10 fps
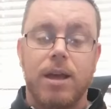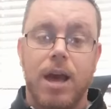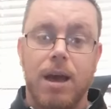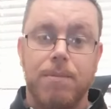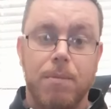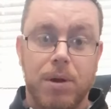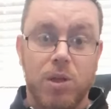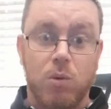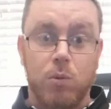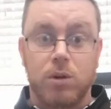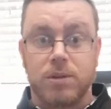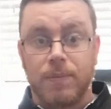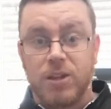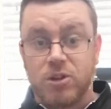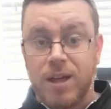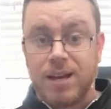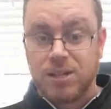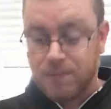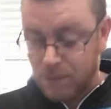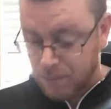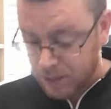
my other one was. So that's my